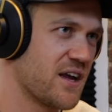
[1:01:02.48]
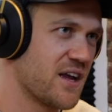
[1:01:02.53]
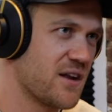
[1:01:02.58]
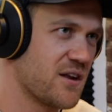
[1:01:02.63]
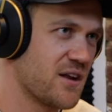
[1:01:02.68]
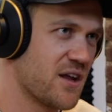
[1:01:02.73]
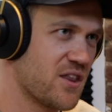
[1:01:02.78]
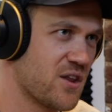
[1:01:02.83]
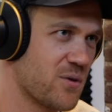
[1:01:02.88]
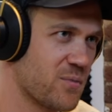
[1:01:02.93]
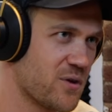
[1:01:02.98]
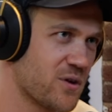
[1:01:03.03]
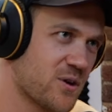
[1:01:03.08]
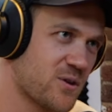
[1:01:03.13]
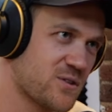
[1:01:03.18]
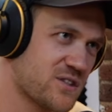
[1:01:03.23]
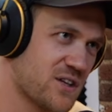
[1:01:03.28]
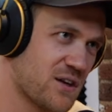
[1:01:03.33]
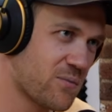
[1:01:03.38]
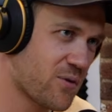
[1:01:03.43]
Like in the
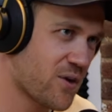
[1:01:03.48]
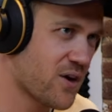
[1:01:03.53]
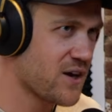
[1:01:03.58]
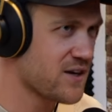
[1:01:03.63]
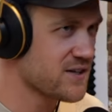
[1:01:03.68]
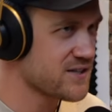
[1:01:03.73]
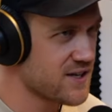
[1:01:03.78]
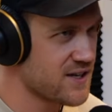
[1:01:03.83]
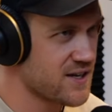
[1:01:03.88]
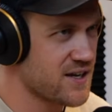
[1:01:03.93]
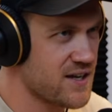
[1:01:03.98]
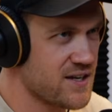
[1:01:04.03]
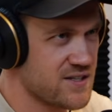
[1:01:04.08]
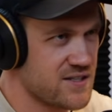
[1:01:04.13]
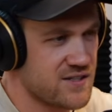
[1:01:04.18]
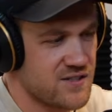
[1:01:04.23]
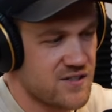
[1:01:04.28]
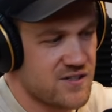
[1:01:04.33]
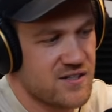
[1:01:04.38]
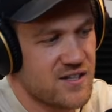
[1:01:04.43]
producing
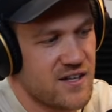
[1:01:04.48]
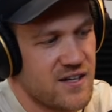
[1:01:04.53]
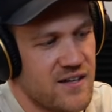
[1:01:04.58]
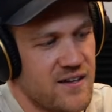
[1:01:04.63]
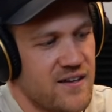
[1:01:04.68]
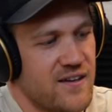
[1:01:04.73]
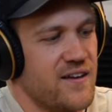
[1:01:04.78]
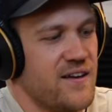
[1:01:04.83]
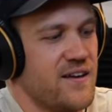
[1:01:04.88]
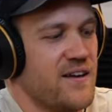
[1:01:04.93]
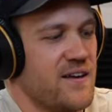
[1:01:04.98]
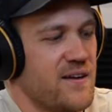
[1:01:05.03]
process and just like